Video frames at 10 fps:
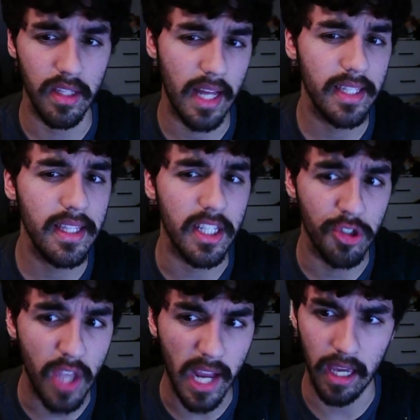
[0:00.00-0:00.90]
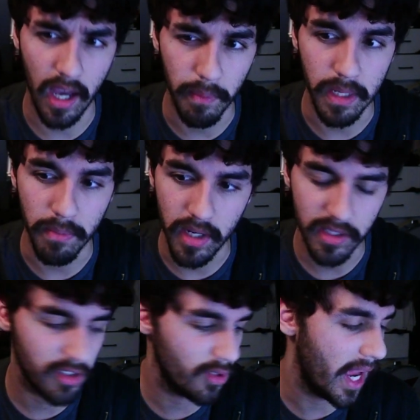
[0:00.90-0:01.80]
in the second omnibus.
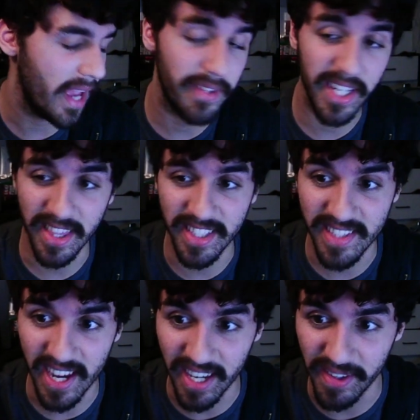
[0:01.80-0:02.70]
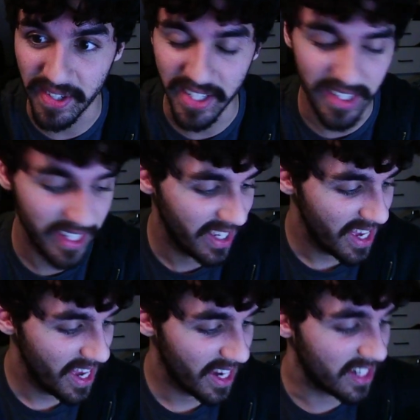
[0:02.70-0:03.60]
So I have to get the second one
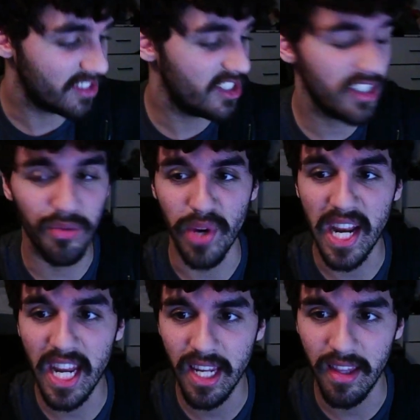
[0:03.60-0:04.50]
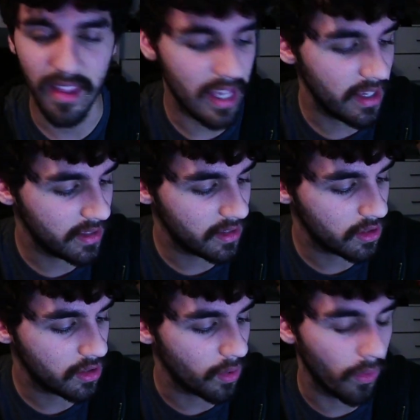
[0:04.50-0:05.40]
because just reading these
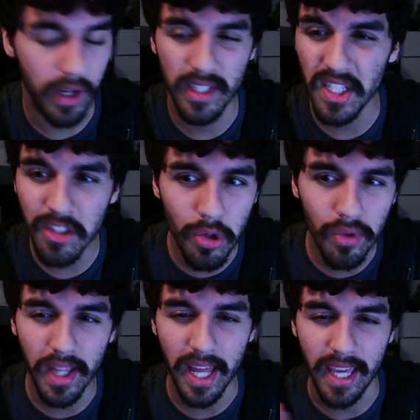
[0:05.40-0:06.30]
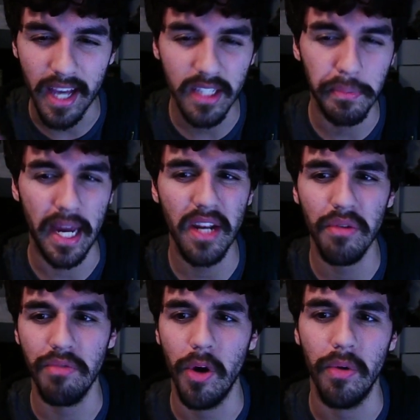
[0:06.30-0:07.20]
stories is cool, I guess, but I don't
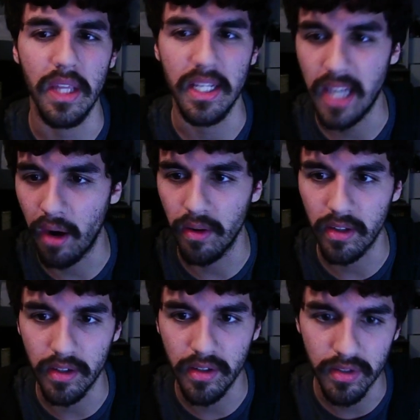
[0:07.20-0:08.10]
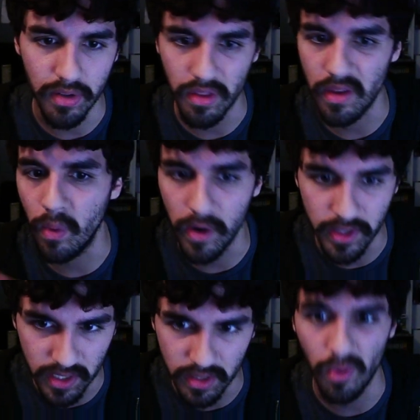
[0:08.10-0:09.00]
know these characters or the
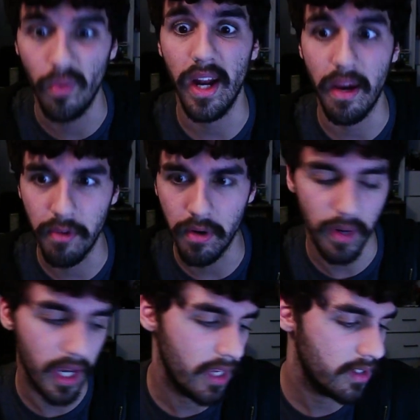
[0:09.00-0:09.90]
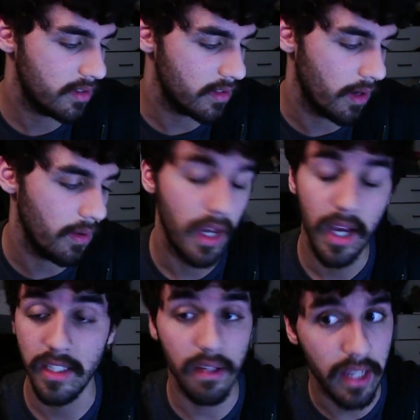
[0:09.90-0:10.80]
origins or whatever, right? So
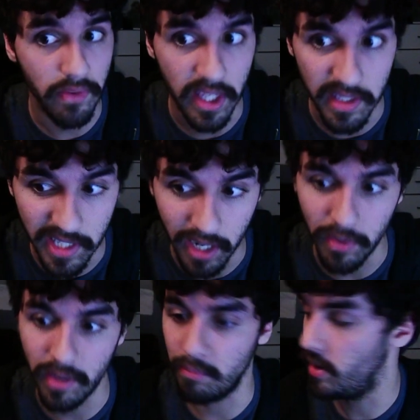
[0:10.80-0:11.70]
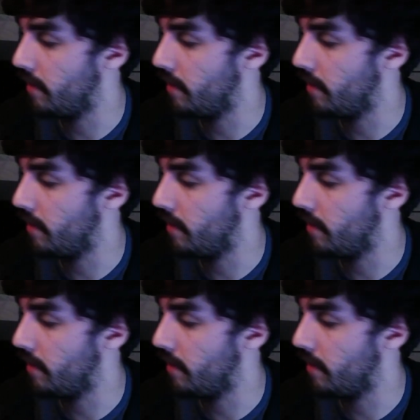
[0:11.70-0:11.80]
definitely have to get a second one. But